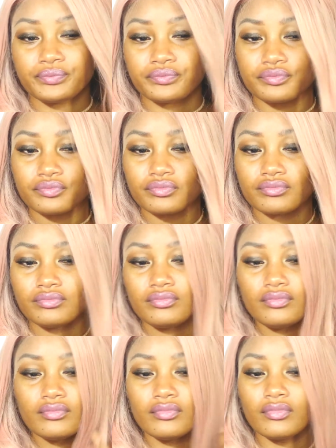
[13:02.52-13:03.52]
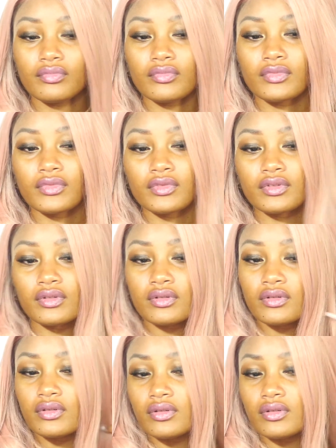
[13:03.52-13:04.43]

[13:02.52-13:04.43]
Nothing is said.